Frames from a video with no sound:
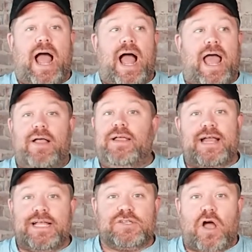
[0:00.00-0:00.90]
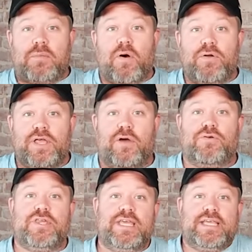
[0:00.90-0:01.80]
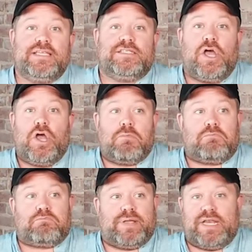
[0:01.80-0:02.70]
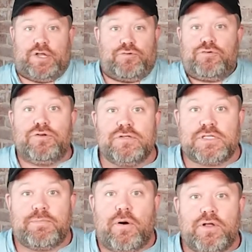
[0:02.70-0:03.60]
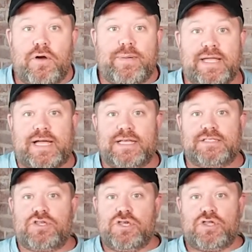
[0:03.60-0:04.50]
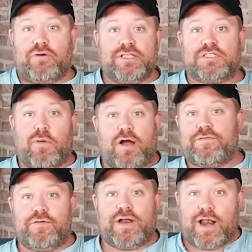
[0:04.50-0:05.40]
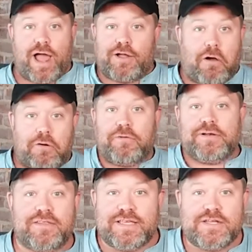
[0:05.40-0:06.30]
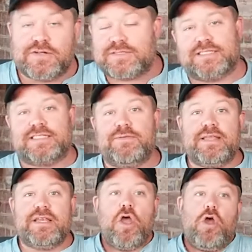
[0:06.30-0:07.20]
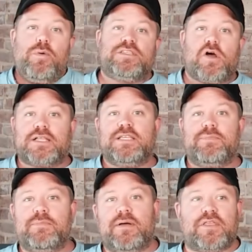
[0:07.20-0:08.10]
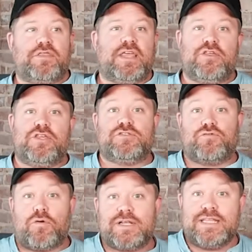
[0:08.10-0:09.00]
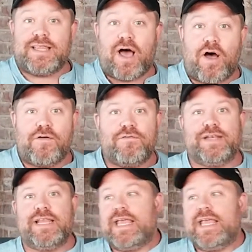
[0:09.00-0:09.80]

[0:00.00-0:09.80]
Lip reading: Ellen and I talk Podio. She's been introduced to Podio because she joined smrtPhone, and I got her into the ecosystem, and we talked a bit about the things she's grown to love and